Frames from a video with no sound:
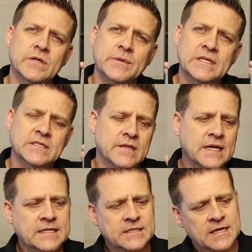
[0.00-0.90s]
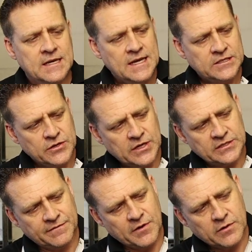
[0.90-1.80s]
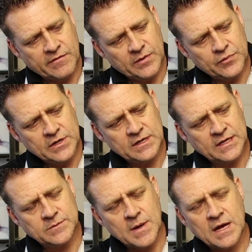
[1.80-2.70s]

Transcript: millimeters in thickness. So it's a photographic print, it's